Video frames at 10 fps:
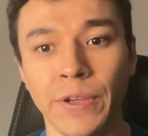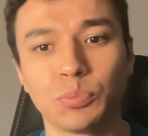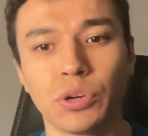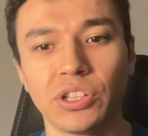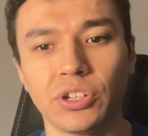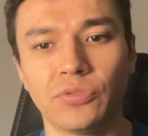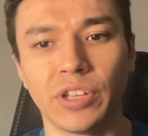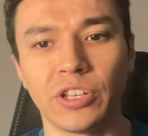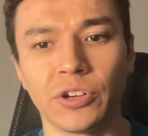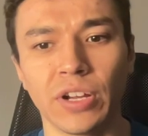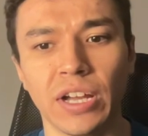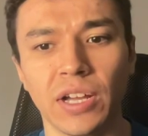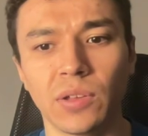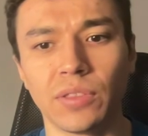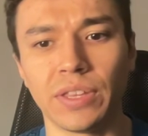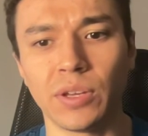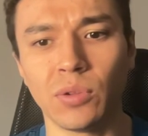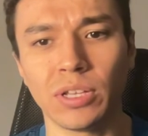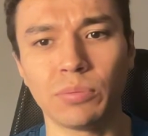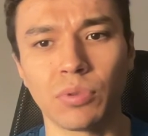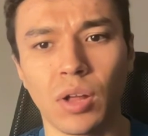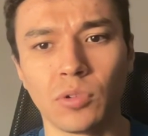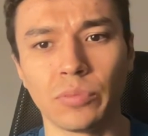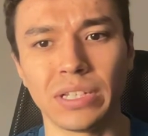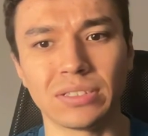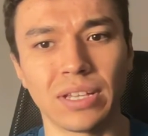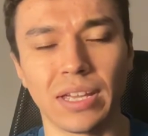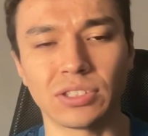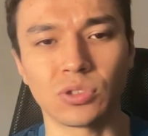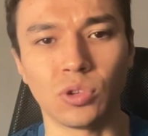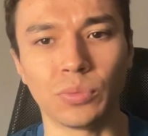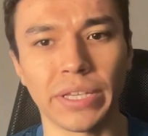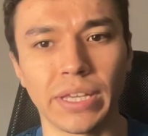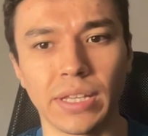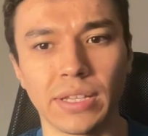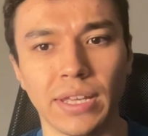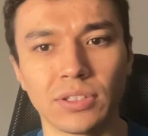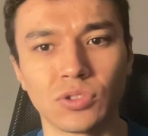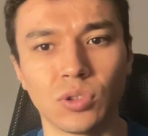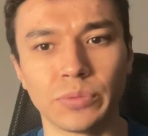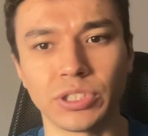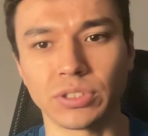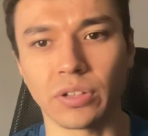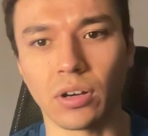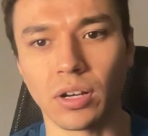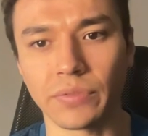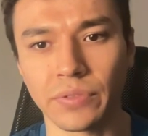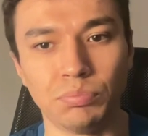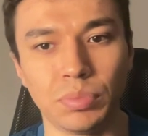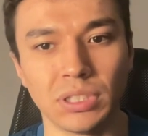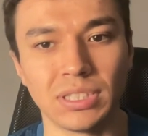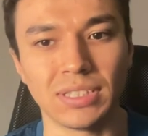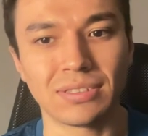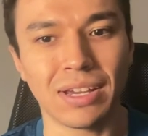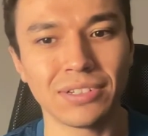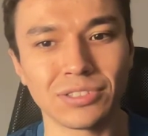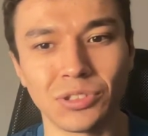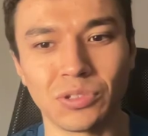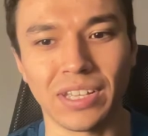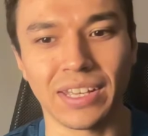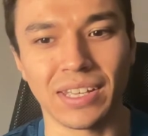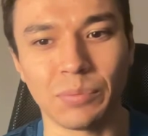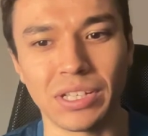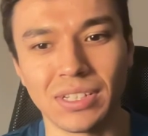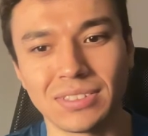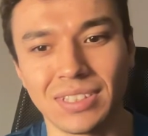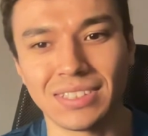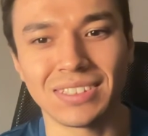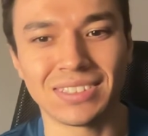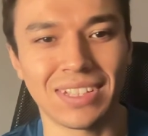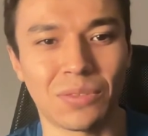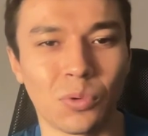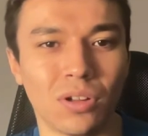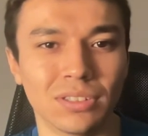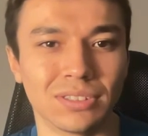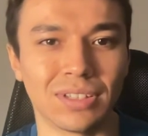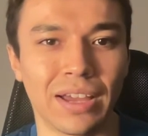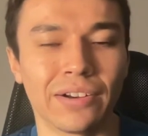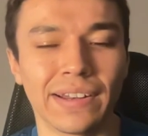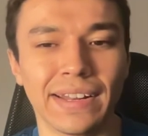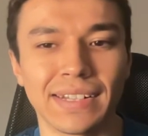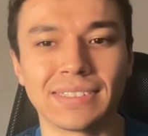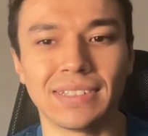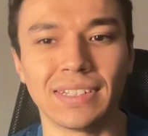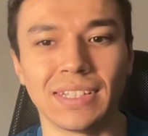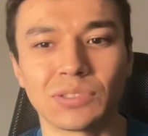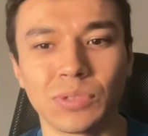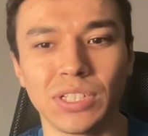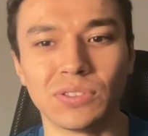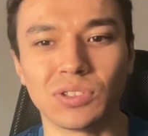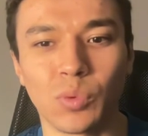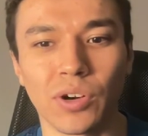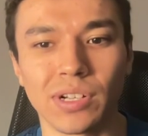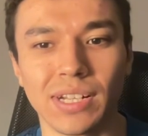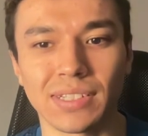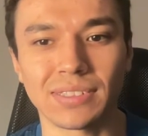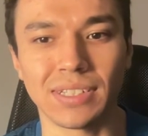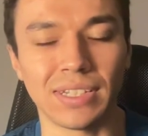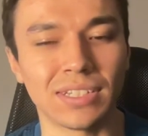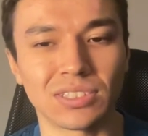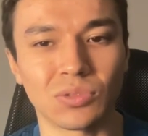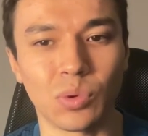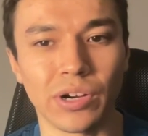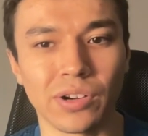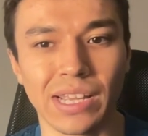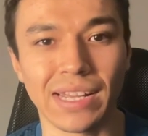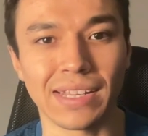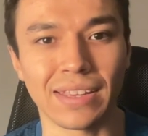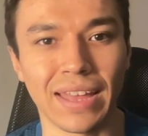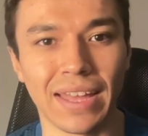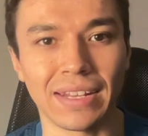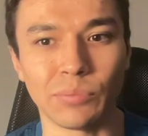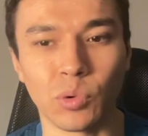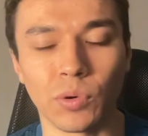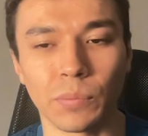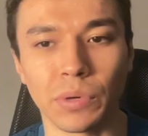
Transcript: It's a pretty good figure. The only problem is the head sculpt. Again, the head sculpt's just off, but the attire's okay. I mean, it's just Seth Rollins attire in NXT. That's what he used to wear in NXT. He doesn't wear any of that anymore.